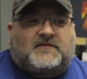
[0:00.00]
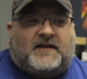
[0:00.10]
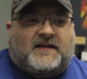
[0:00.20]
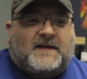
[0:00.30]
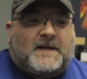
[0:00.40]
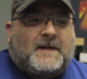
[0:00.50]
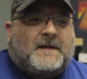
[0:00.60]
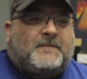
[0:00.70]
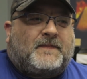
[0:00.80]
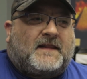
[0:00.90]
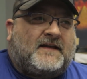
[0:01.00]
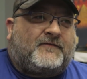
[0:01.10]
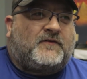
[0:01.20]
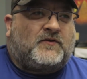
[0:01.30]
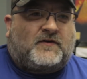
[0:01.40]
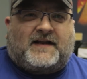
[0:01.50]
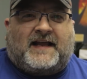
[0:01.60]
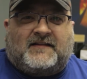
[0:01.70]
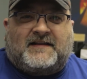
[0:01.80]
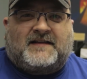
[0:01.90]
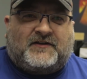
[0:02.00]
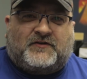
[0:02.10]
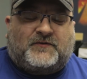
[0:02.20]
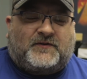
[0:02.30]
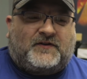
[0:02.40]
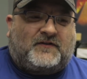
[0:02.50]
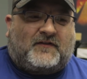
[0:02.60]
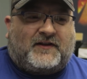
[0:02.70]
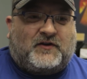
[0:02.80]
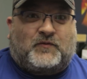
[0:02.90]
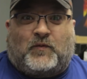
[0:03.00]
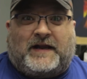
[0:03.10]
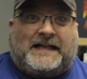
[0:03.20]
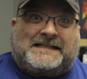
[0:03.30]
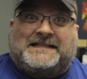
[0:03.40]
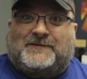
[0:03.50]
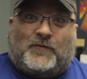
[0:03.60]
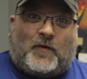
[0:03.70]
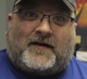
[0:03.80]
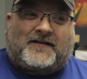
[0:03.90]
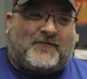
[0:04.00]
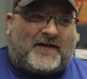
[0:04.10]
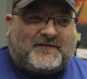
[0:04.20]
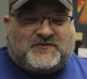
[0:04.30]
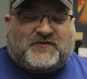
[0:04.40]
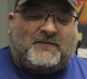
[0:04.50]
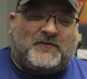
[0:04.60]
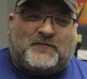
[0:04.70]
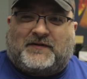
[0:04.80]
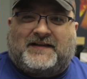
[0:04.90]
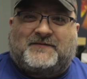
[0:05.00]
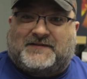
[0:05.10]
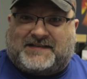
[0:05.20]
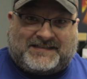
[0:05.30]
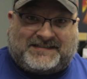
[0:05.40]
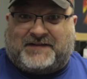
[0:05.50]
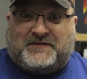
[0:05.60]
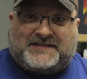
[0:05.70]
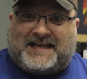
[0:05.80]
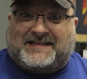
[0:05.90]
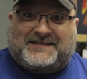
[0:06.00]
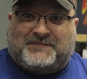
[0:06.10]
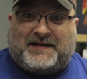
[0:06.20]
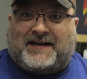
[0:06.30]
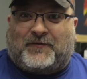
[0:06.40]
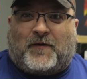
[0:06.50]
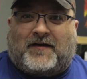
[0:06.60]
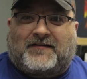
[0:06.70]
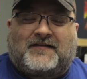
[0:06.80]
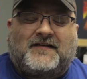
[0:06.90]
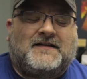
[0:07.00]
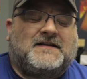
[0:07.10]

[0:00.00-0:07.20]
Like, if you're an alien and you're like, your weakness is water, why would you come to a planet that's 7/10 made out of water?